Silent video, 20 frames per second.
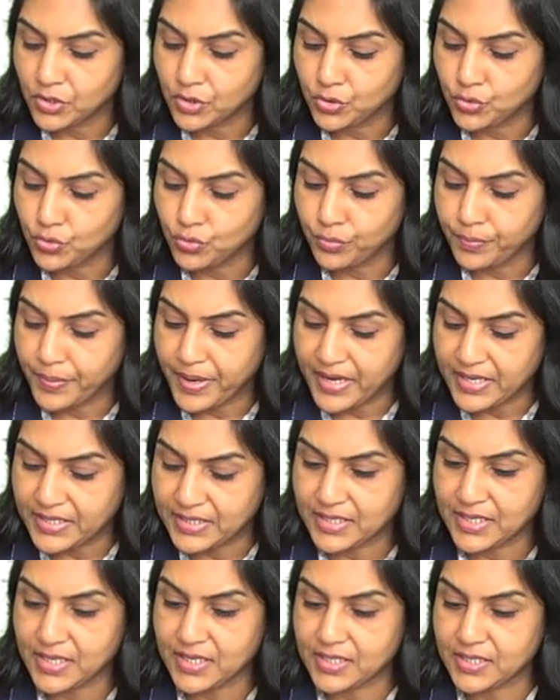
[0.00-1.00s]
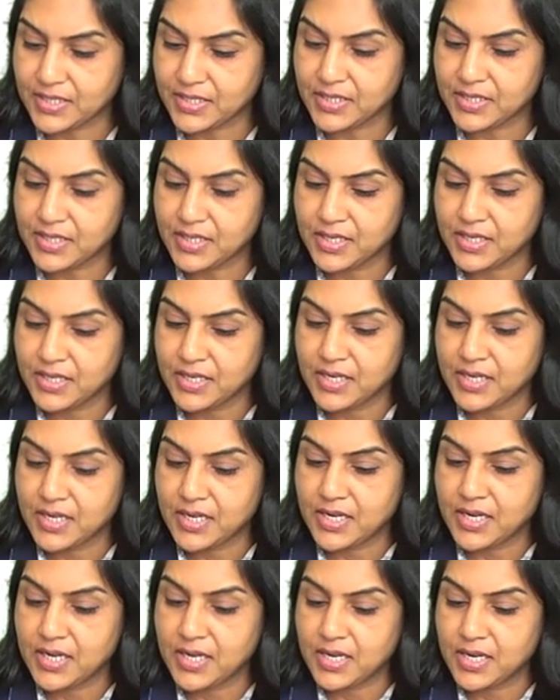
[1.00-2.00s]
2 by 6.
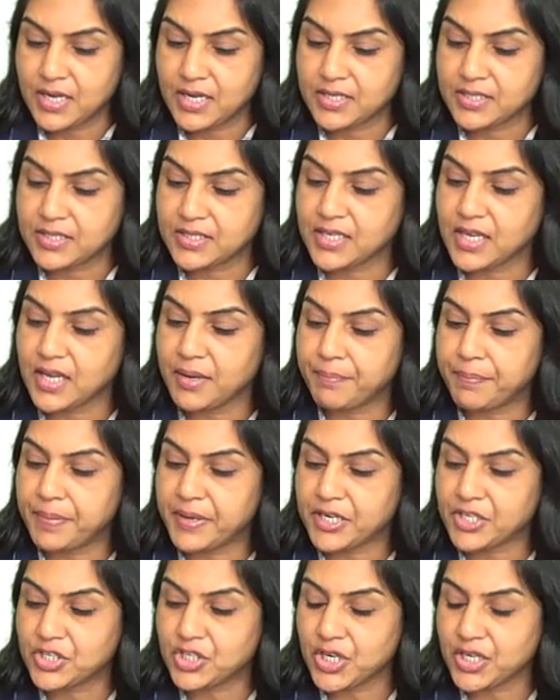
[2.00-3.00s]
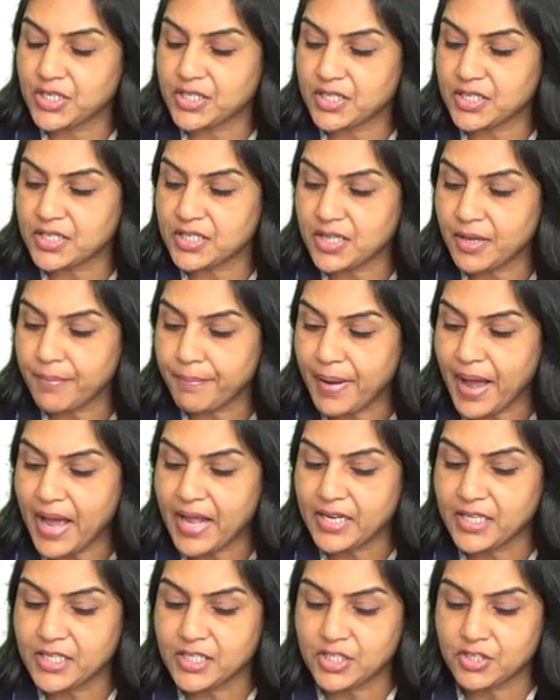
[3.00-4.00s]
C purchases the
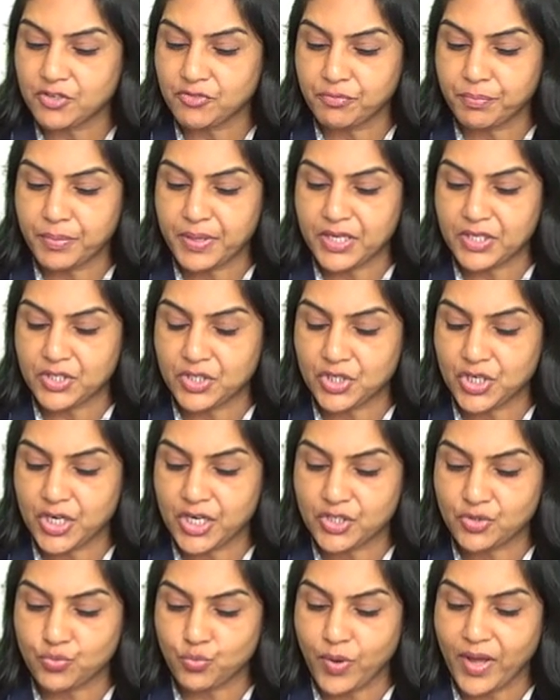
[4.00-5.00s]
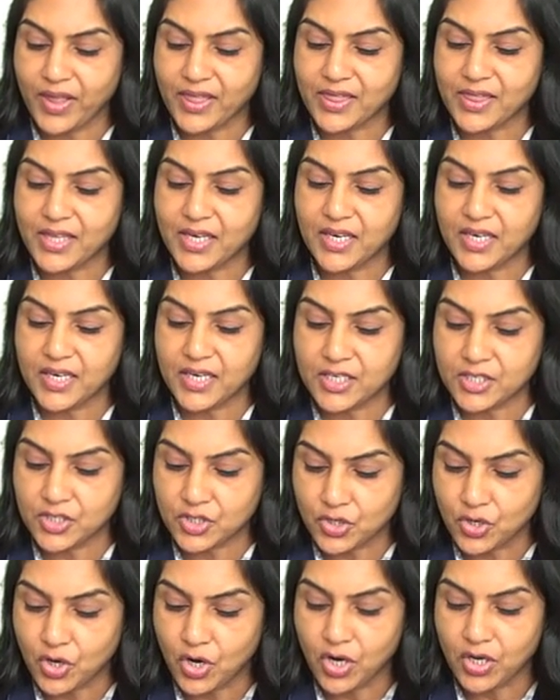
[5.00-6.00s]
balance of B's shares. One-third is
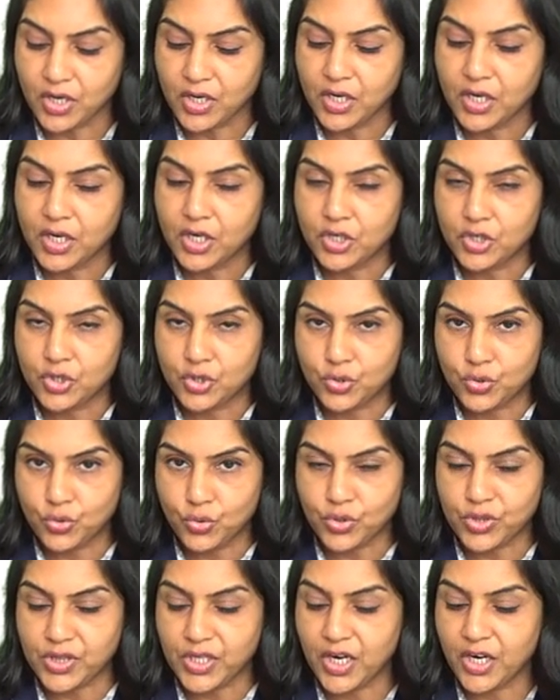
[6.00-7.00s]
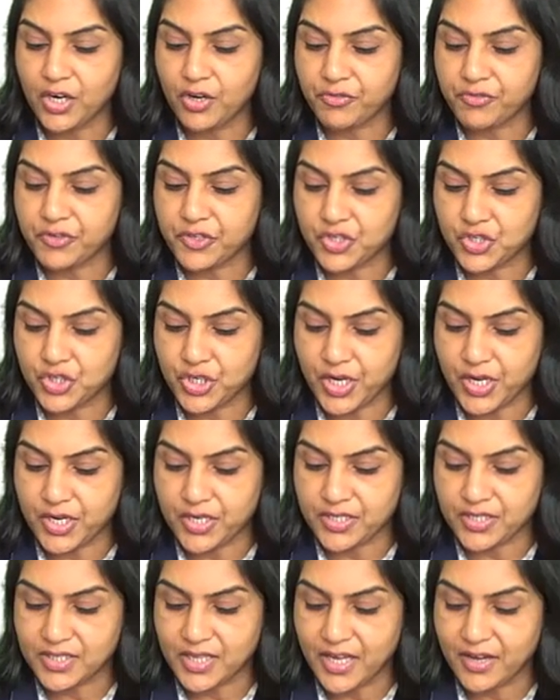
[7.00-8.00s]
gone. Two-third of his share
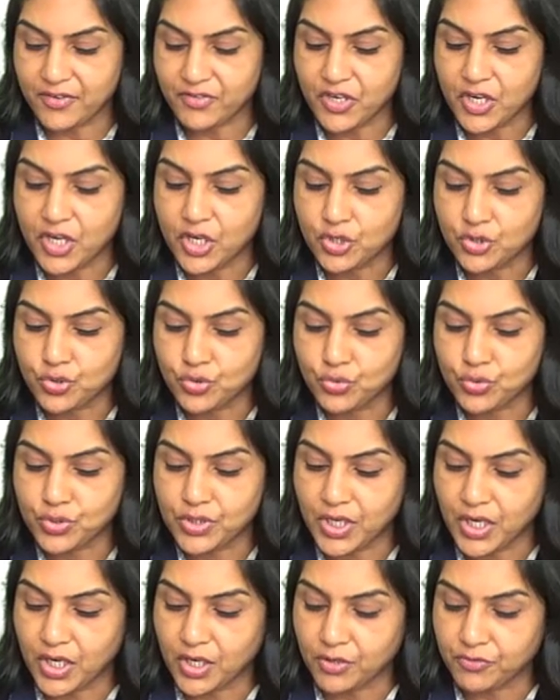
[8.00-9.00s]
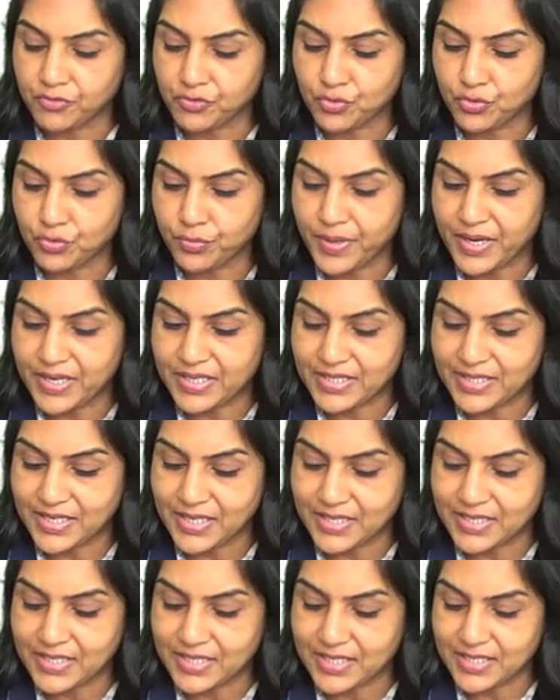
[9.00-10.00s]
is left. Two-third of 2 by
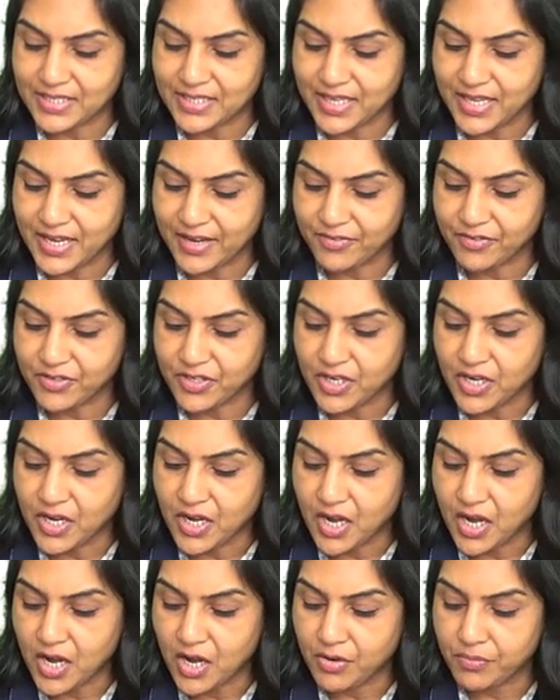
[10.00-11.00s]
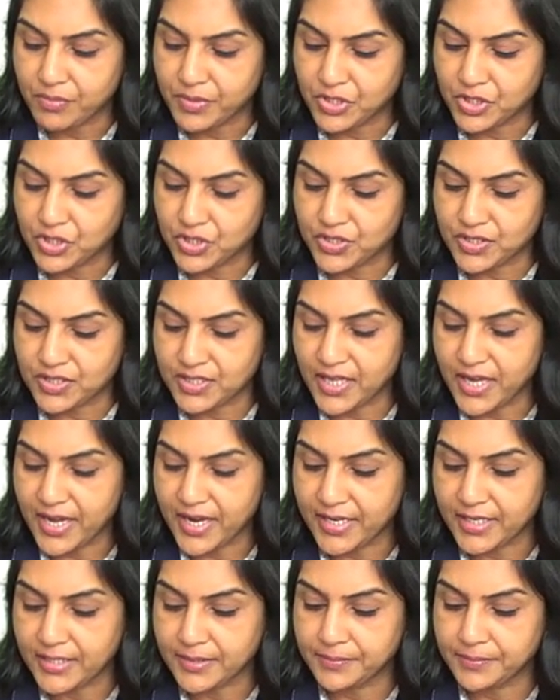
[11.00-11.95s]
6 is left. How much is that?